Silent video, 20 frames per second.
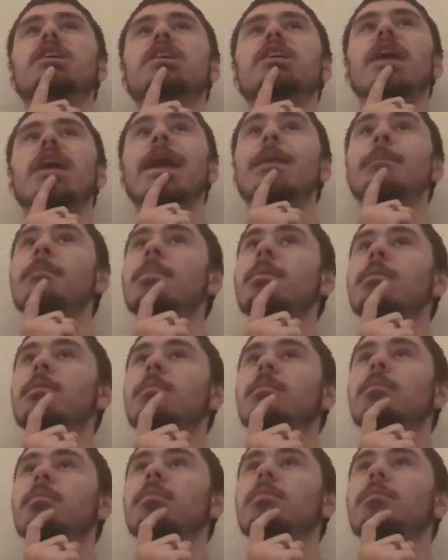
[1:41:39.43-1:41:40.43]

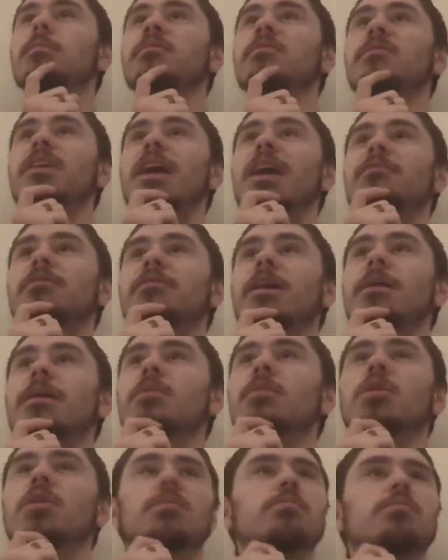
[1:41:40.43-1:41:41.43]
B450FM, or B450F,
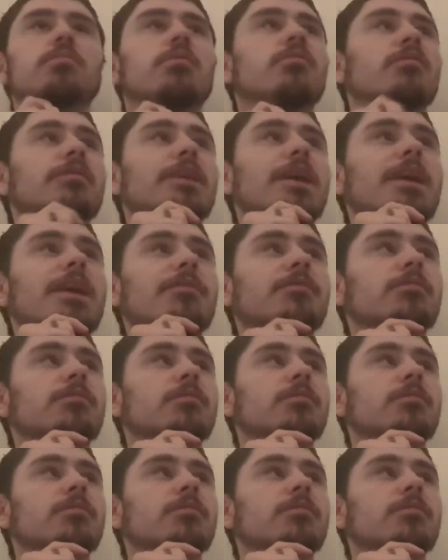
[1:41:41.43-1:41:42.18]
or M, whatever.